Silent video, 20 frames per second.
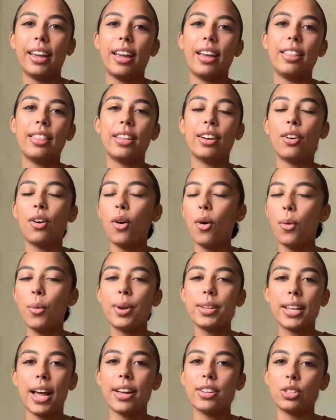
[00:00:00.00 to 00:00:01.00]
They'll
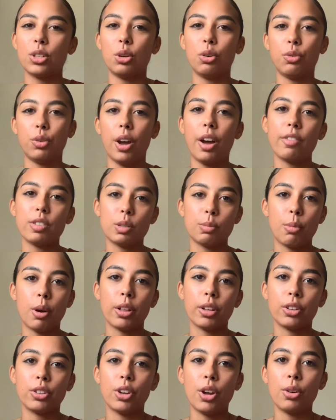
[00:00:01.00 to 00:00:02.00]
always ask you if you have
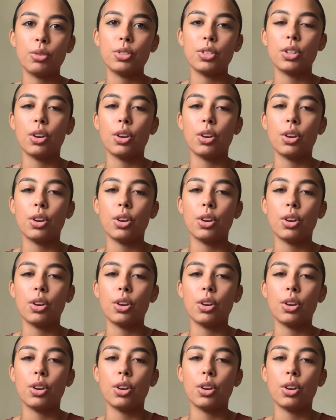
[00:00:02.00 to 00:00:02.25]
smaller notes.